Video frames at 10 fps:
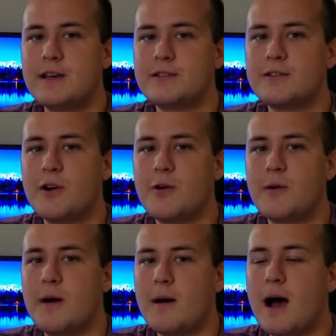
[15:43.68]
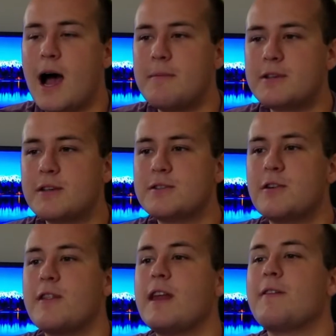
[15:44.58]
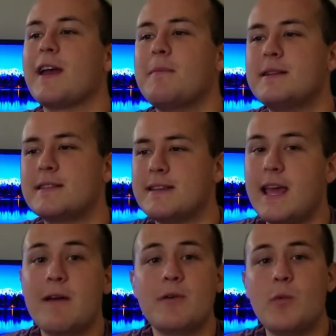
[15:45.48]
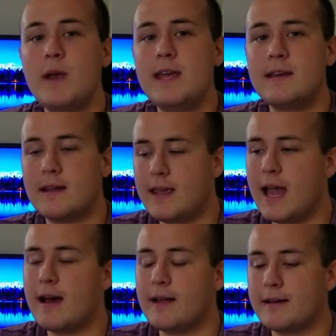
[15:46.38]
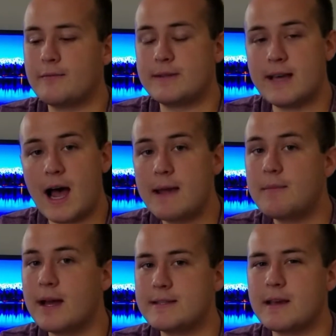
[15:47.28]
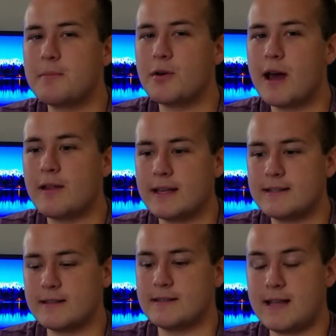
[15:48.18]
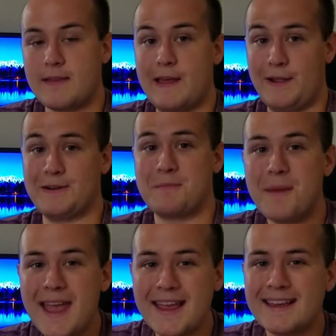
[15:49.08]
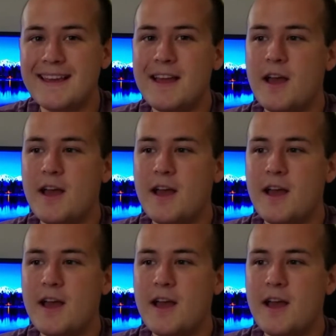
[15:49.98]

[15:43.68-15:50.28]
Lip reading: So I'm just concerned then if I commit to say every week, like yeah, like the timelines I can put it out, like it doesn't take that long to make,